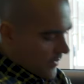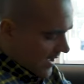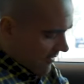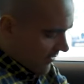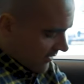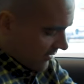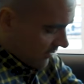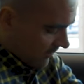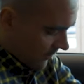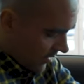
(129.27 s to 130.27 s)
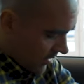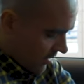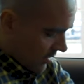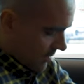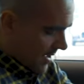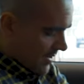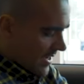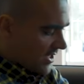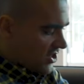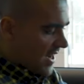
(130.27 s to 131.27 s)
We have this about
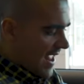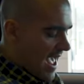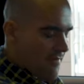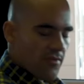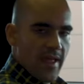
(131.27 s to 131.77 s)
1.5 inches